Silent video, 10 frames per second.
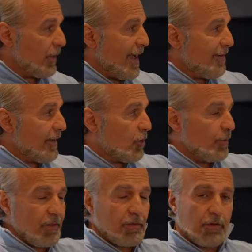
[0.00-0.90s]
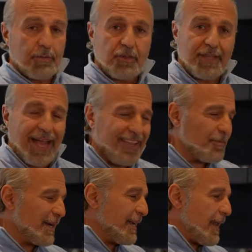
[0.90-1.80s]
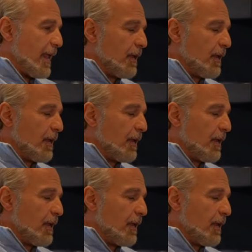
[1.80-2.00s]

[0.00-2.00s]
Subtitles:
We have ecobee thermostats, but it